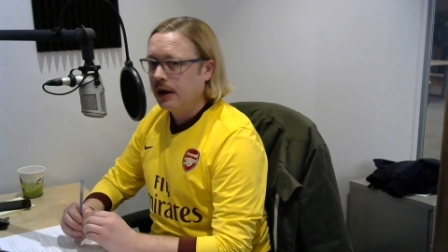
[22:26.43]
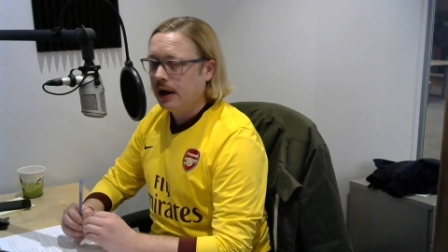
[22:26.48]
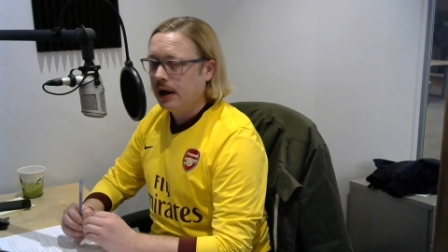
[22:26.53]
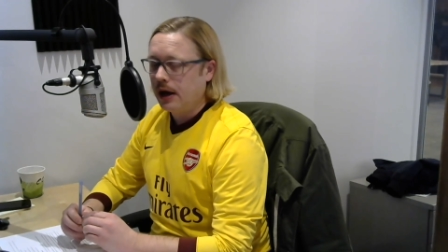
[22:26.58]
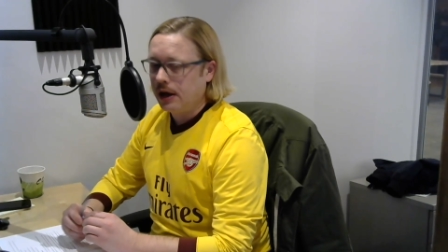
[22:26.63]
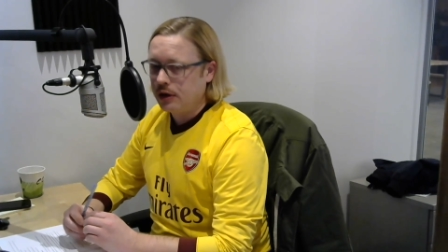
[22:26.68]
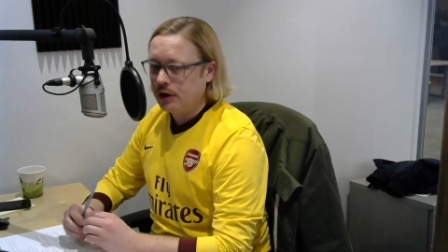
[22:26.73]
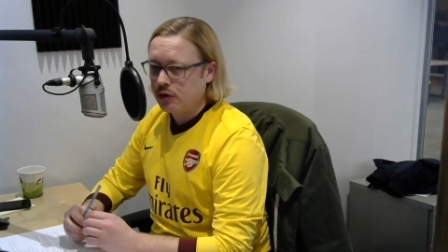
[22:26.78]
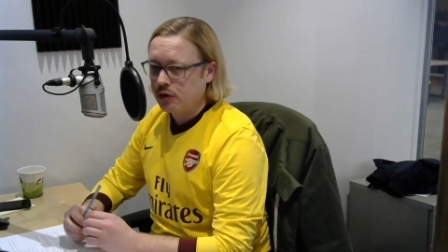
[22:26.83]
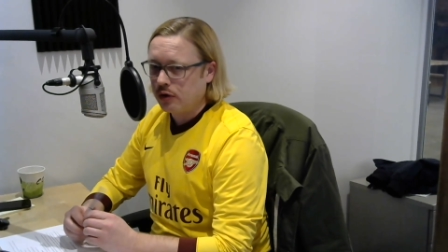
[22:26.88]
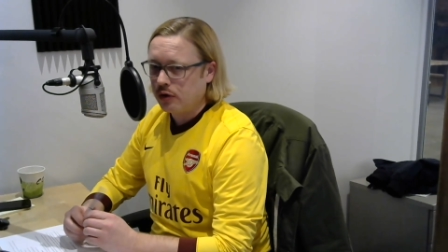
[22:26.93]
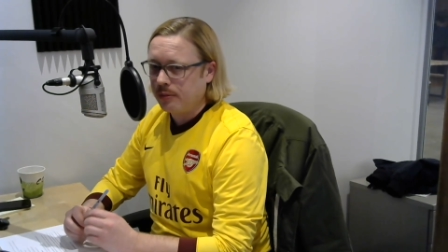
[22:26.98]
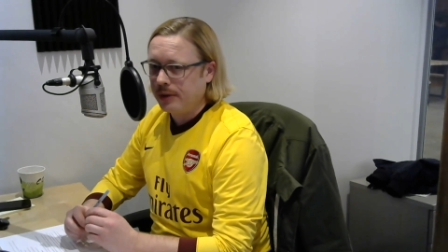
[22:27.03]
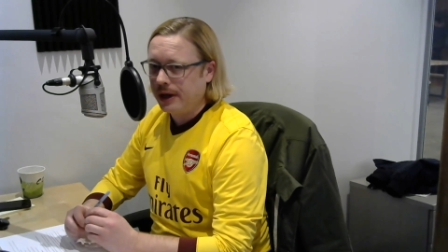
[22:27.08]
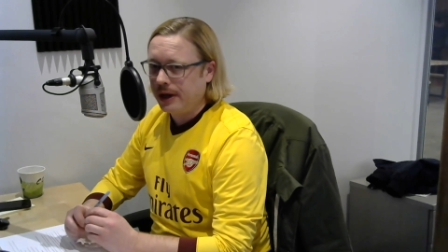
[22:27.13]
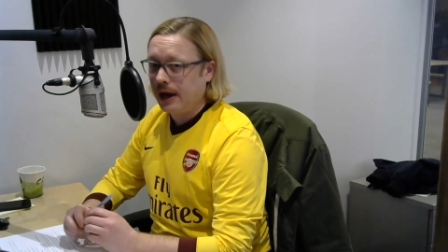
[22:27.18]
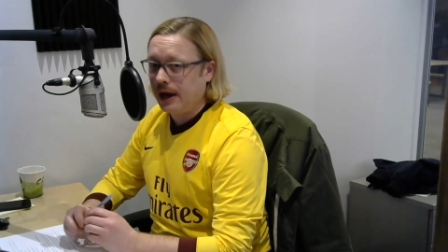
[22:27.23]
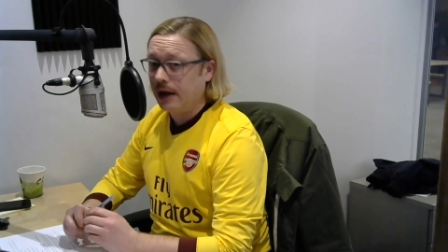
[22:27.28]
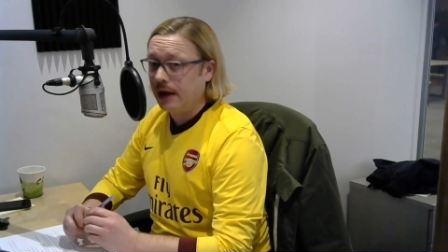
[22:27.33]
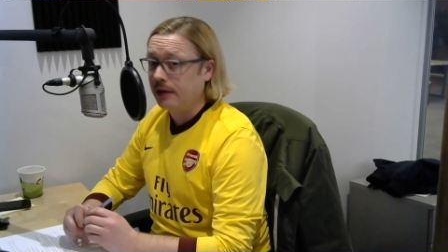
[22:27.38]
in
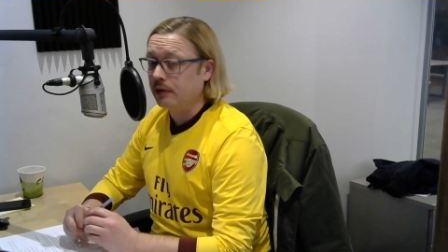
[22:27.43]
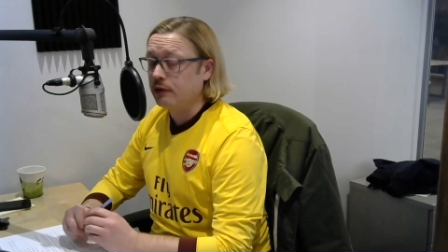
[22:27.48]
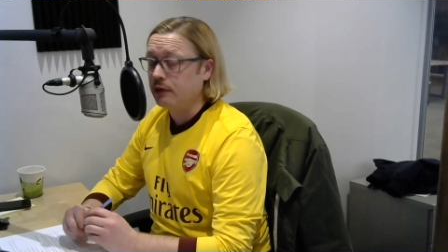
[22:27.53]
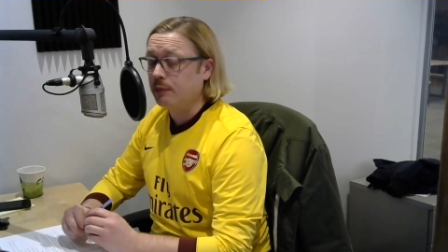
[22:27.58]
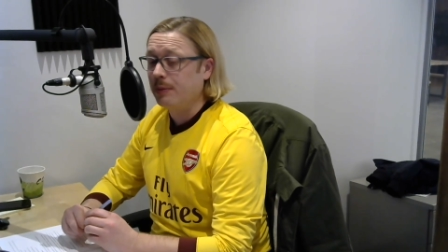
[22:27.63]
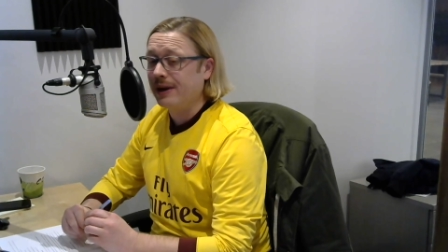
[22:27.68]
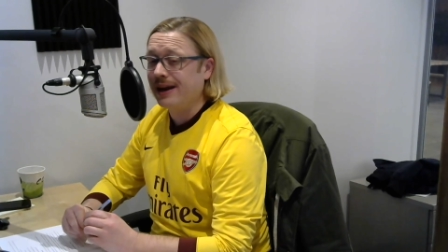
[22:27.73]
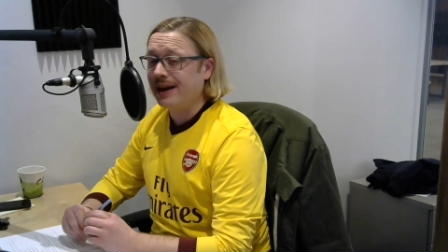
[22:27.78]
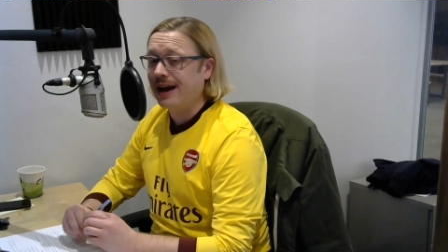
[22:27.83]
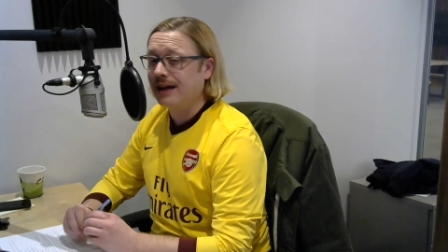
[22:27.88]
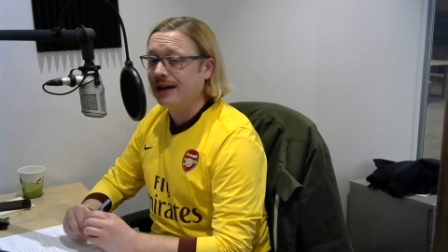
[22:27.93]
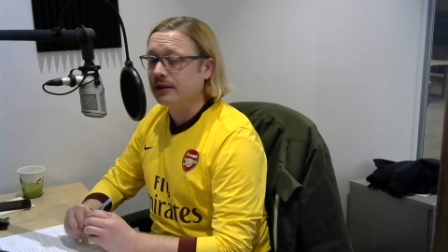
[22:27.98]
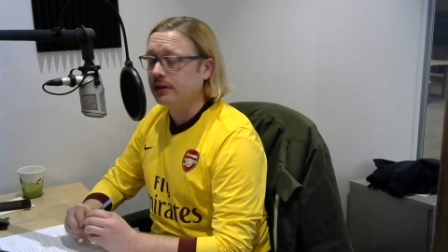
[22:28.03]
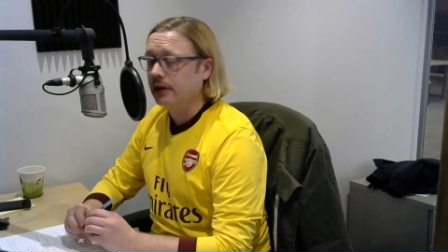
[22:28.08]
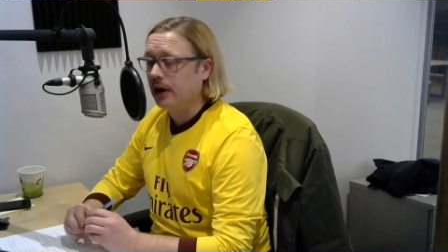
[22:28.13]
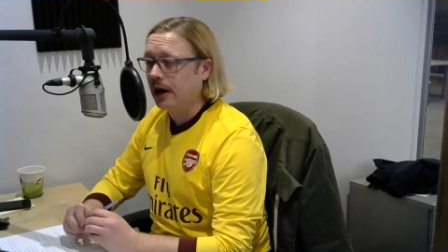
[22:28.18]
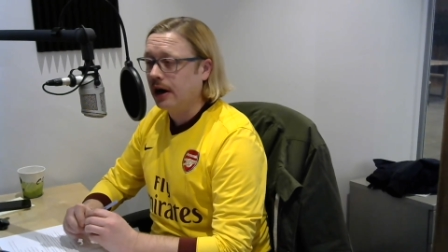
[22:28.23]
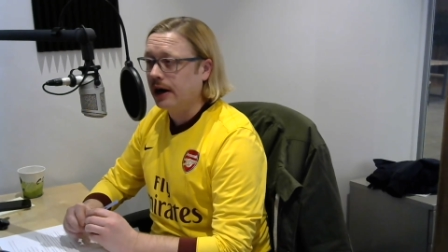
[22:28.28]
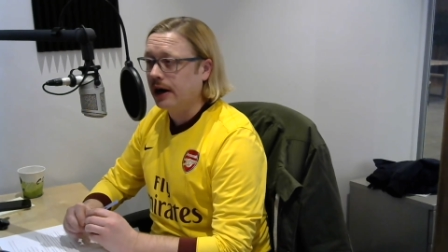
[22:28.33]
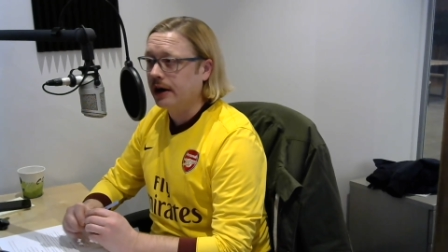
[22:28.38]
Germany, and there's been a
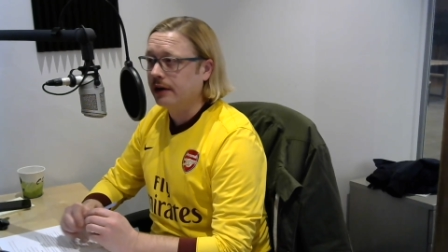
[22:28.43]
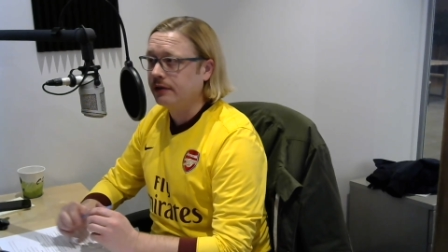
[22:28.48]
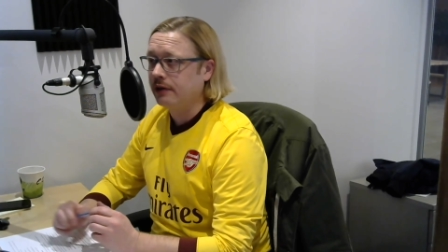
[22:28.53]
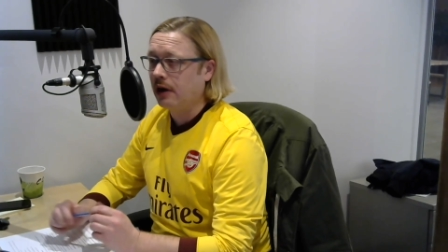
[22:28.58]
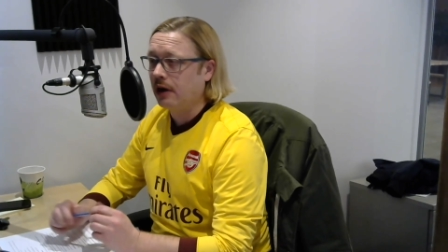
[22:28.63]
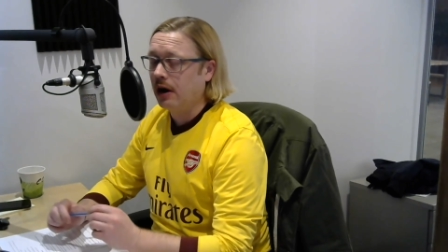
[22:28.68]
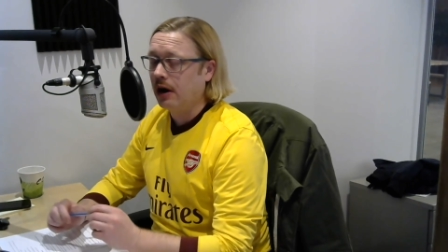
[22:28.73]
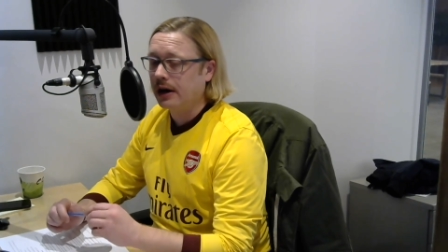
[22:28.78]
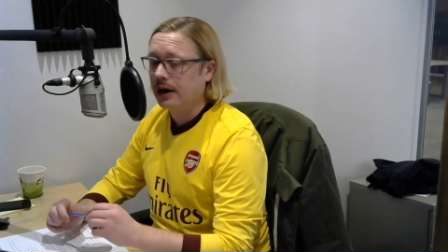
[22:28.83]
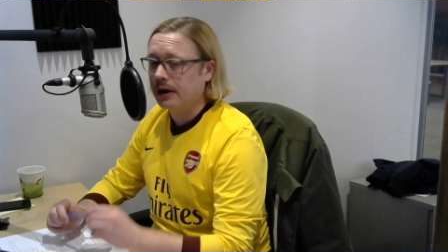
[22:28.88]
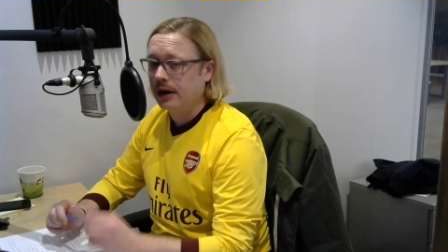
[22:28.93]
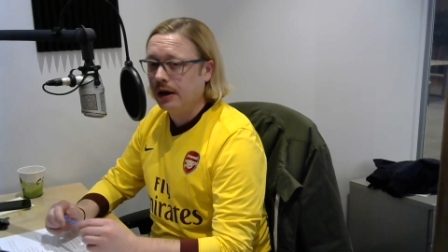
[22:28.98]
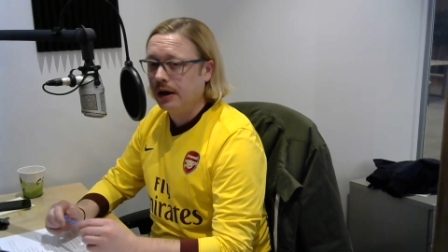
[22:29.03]
lot of talk